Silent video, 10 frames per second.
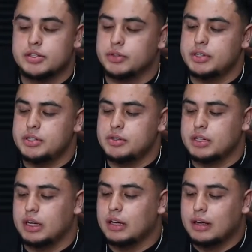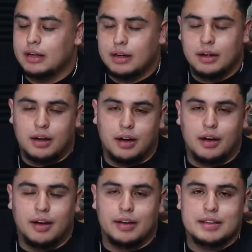So he's using,
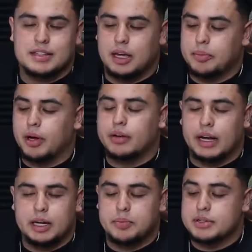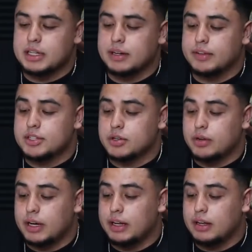let's say, about 90% of his
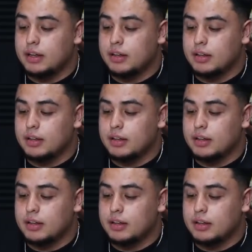credit